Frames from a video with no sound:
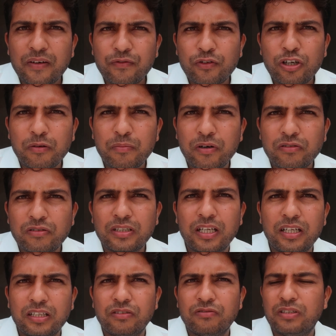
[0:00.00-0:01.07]
I forgot about
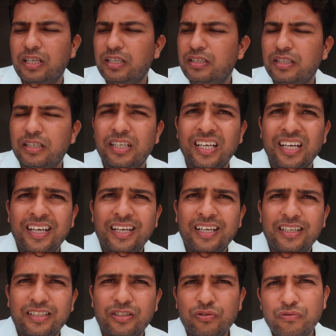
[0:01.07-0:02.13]
telling you that
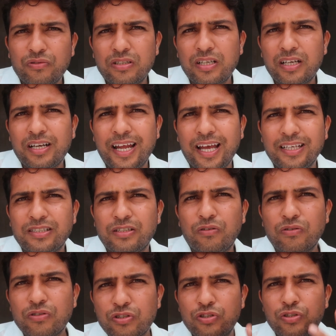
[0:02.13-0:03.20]
Tukzer has
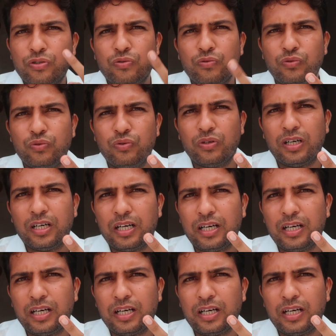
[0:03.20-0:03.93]
launched two